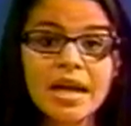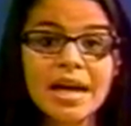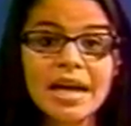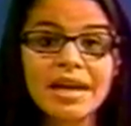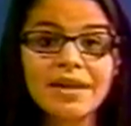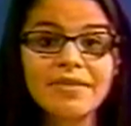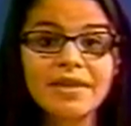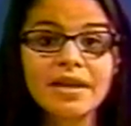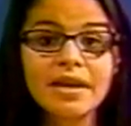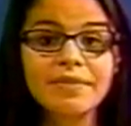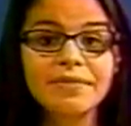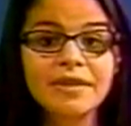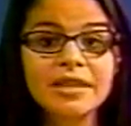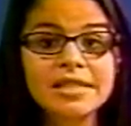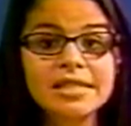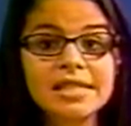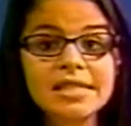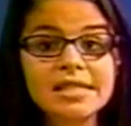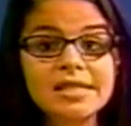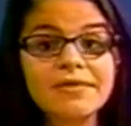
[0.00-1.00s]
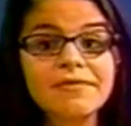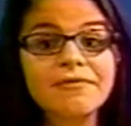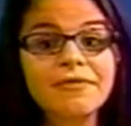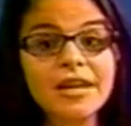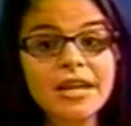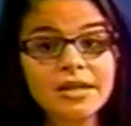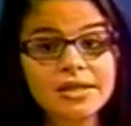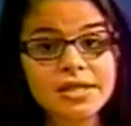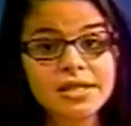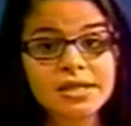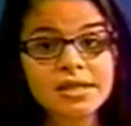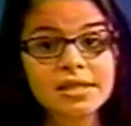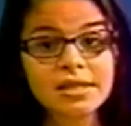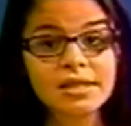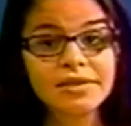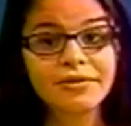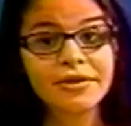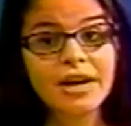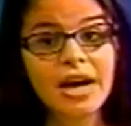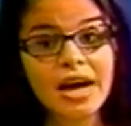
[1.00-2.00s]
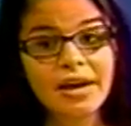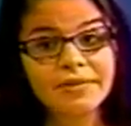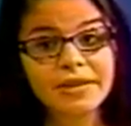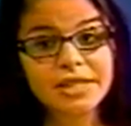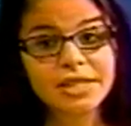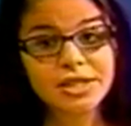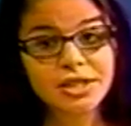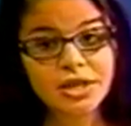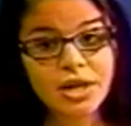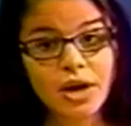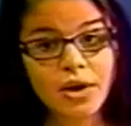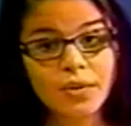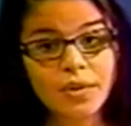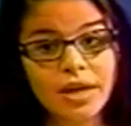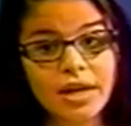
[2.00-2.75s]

Even if the system fails to deliver heavy snow,